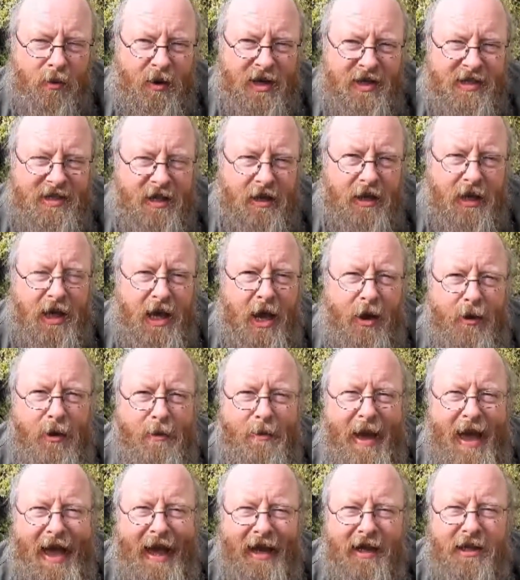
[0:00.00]
Well, it's certainly going
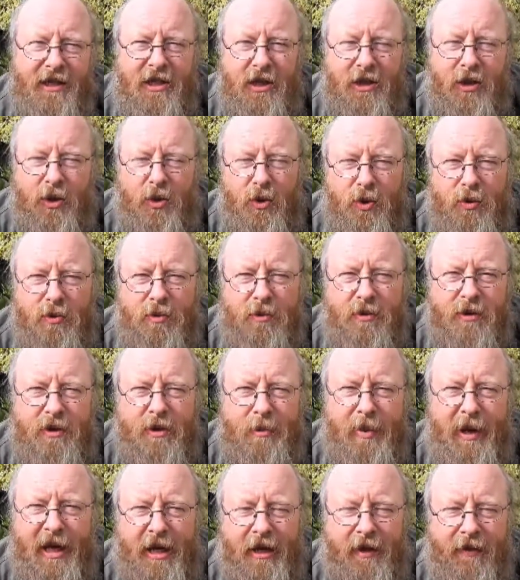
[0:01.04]
back to the
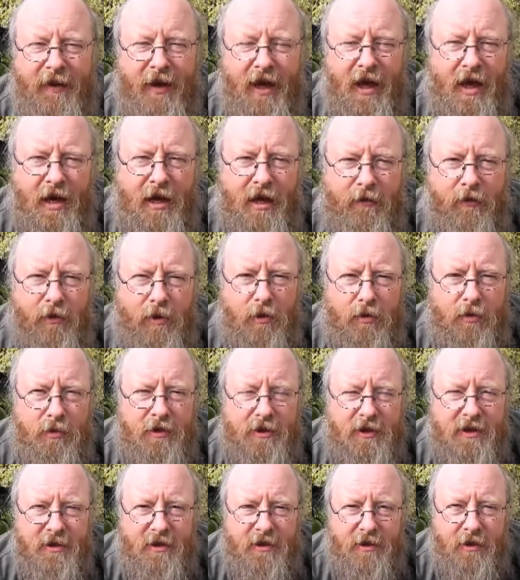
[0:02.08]
beginning, the early
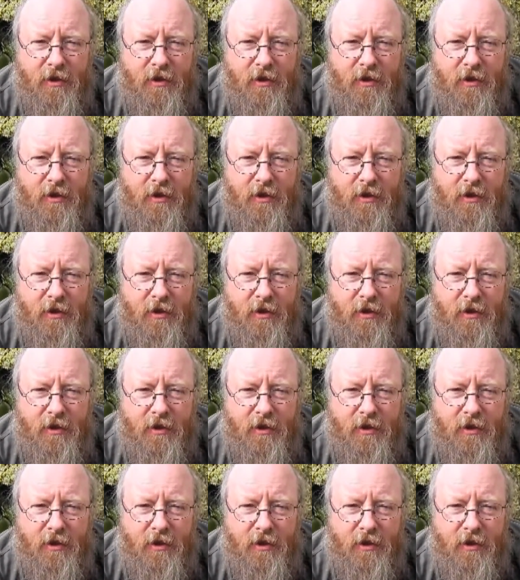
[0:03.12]
roots.